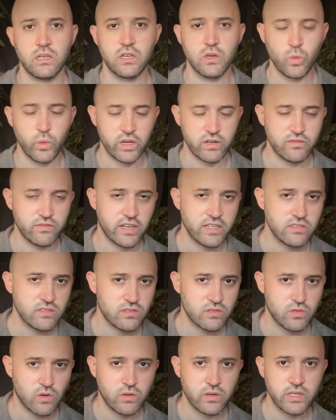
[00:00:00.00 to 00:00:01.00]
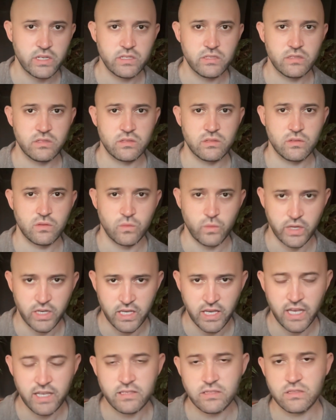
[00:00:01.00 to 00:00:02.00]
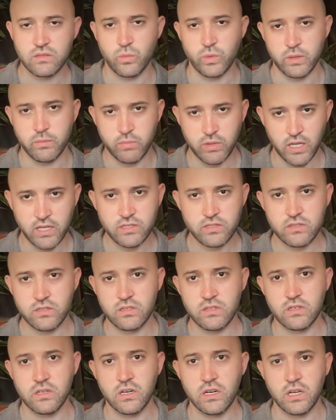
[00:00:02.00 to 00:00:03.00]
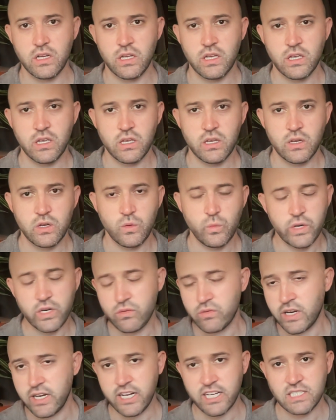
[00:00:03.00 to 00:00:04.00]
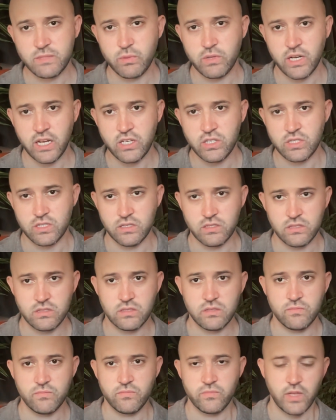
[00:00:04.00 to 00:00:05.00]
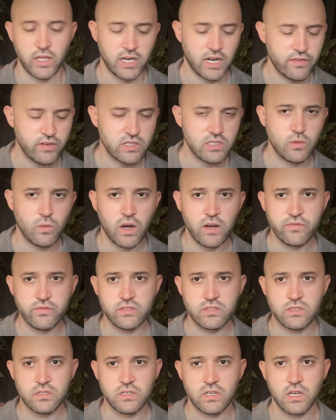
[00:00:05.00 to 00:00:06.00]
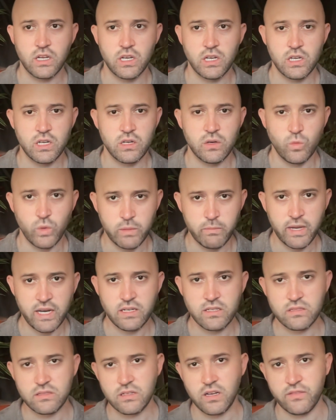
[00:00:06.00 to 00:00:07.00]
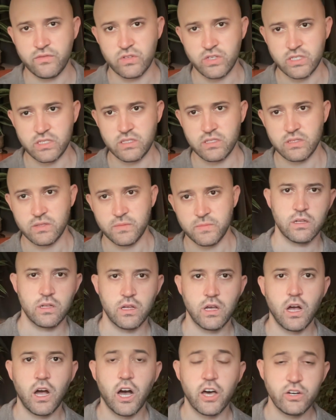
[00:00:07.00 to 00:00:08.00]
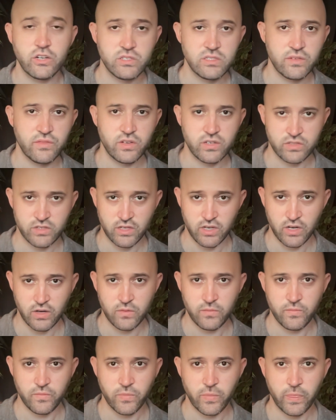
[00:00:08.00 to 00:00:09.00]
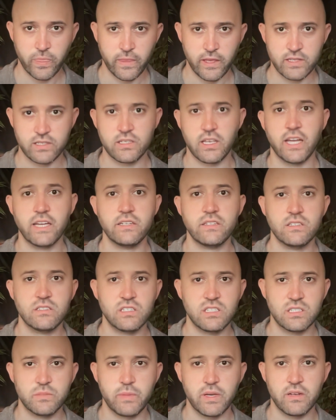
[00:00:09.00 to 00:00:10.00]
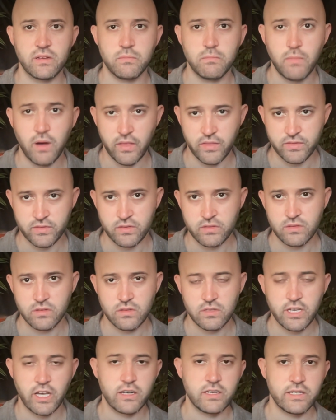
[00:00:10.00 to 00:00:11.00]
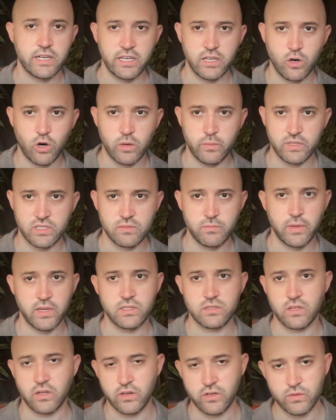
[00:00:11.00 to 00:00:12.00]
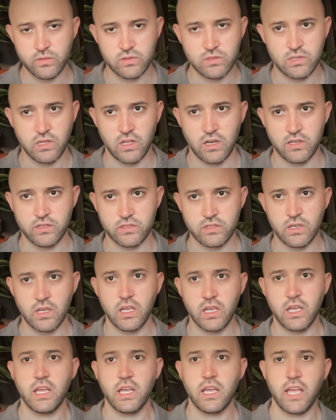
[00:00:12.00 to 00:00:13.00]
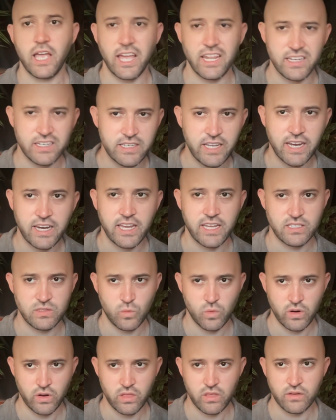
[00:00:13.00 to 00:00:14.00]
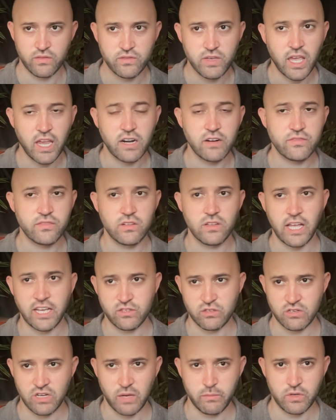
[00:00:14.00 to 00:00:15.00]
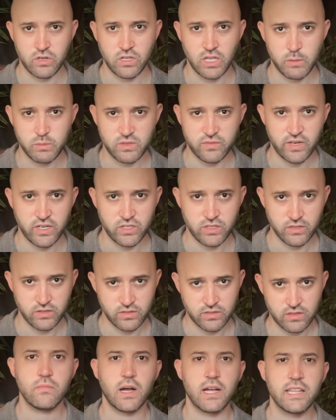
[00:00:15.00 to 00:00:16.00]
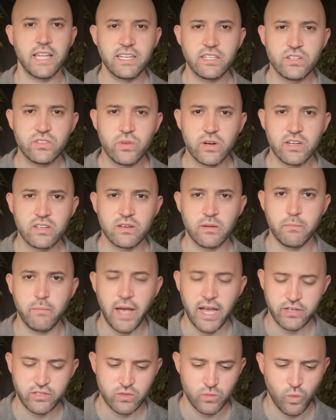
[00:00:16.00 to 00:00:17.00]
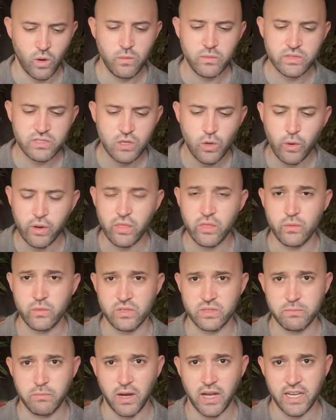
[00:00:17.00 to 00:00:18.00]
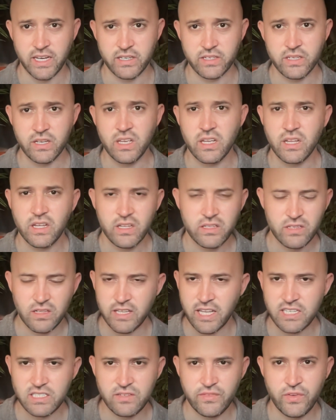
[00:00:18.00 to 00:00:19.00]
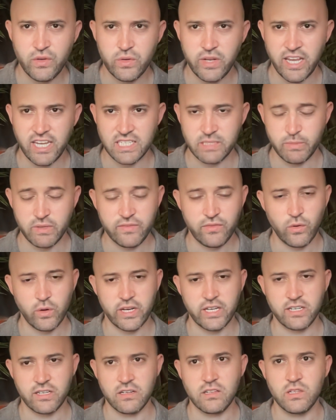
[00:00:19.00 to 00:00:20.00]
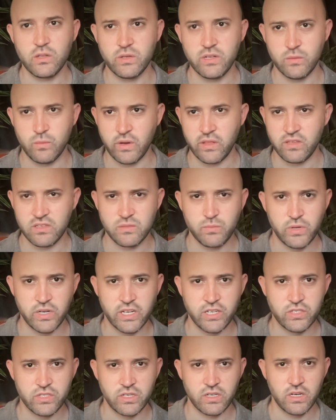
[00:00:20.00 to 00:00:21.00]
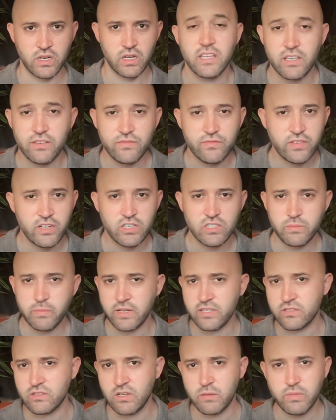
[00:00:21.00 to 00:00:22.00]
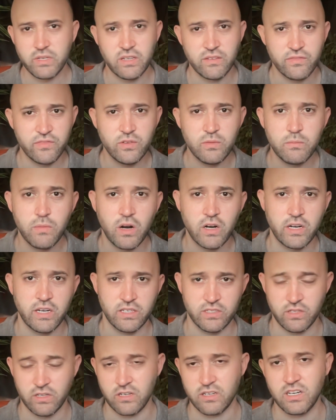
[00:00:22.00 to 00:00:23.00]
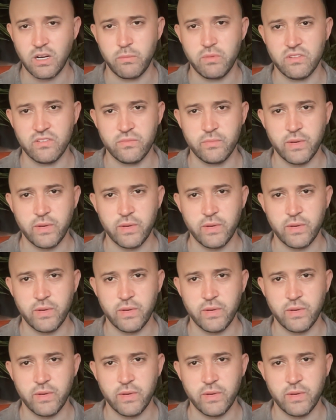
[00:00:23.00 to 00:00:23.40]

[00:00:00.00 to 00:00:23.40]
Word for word: We invent stories, we guess, we bluster, we create explanations, and every so often, we make discoveries. Hundreds of years ago, a scientist spent months calculating orbits based on Newton's laws and decades worth of careful astronomical observations. I like to try to imagine what was going through his mind the last few days before he concluded with his prediction. He finished by scribbling a few markings on a couple of